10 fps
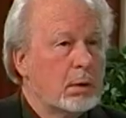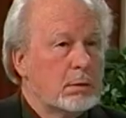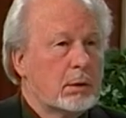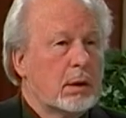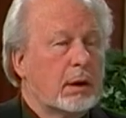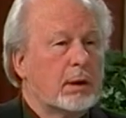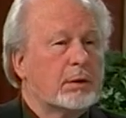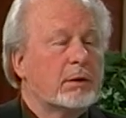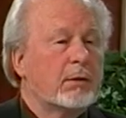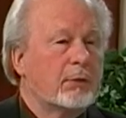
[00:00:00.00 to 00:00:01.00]
And
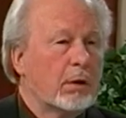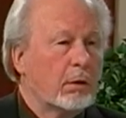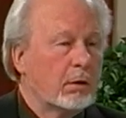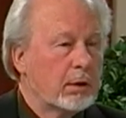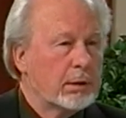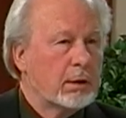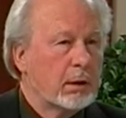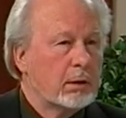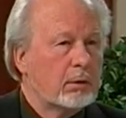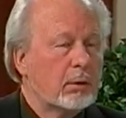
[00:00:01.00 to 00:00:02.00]
it's difficult, isn't
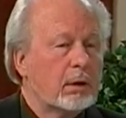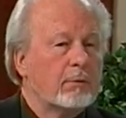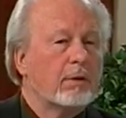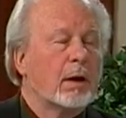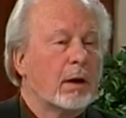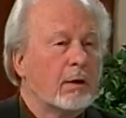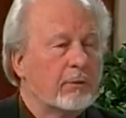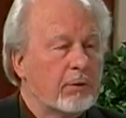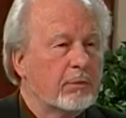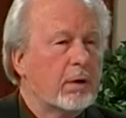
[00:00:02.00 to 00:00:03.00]
it, to live a
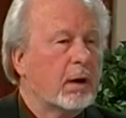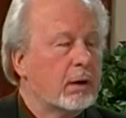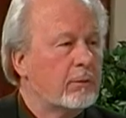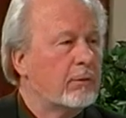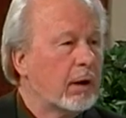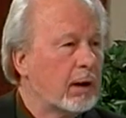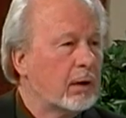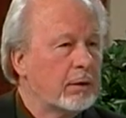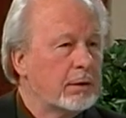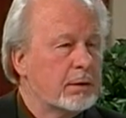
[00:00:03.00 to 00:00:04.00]
life of
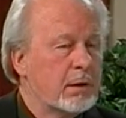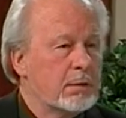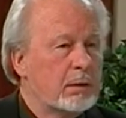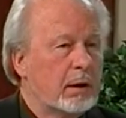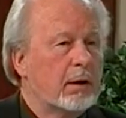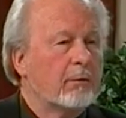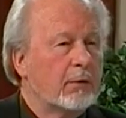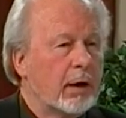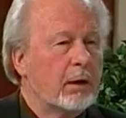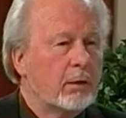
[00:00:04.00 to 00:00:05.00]
nonviolence in a
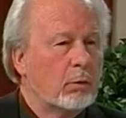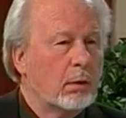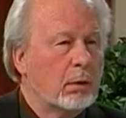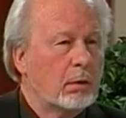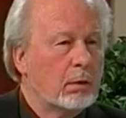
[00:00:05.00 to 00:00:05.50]
violent world.